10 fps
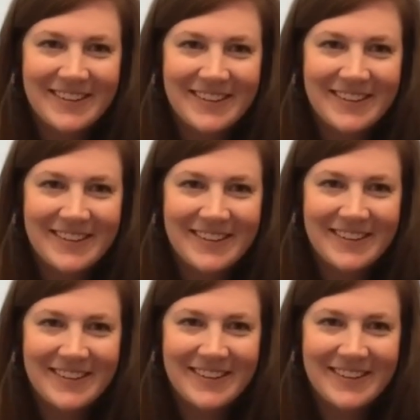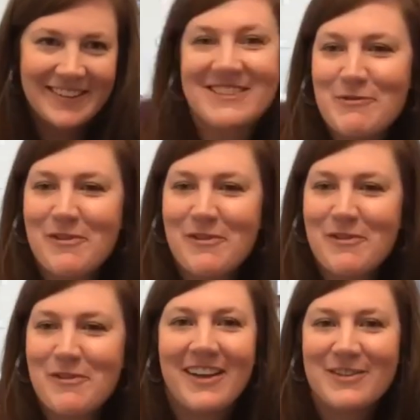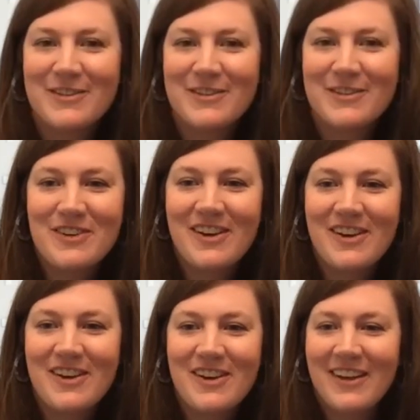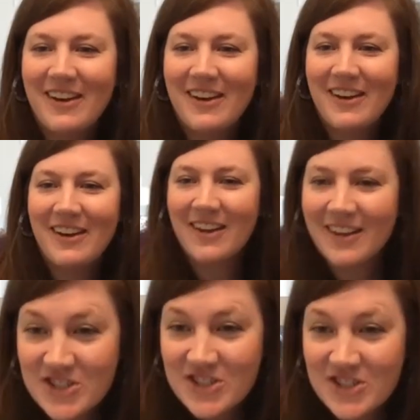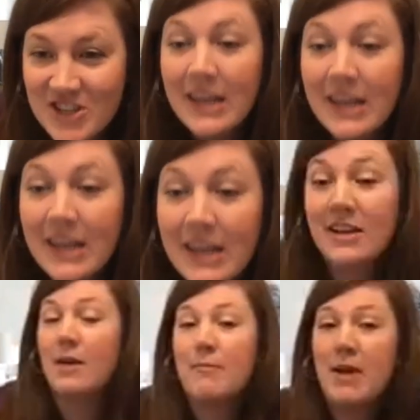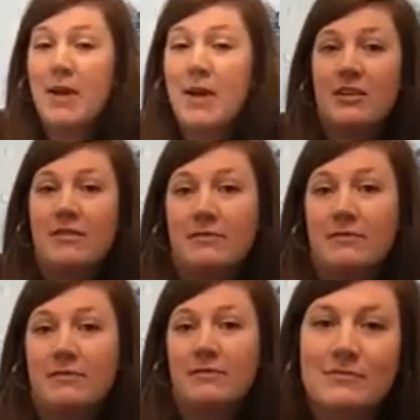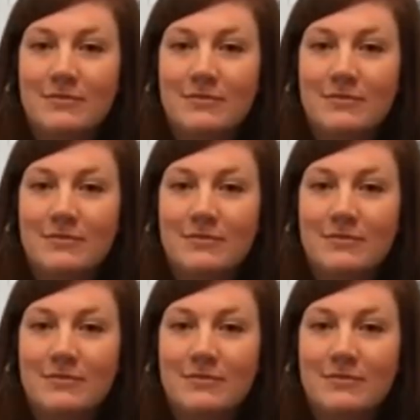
Anybody else before I move on? Jen again. Yes, come back, Jen.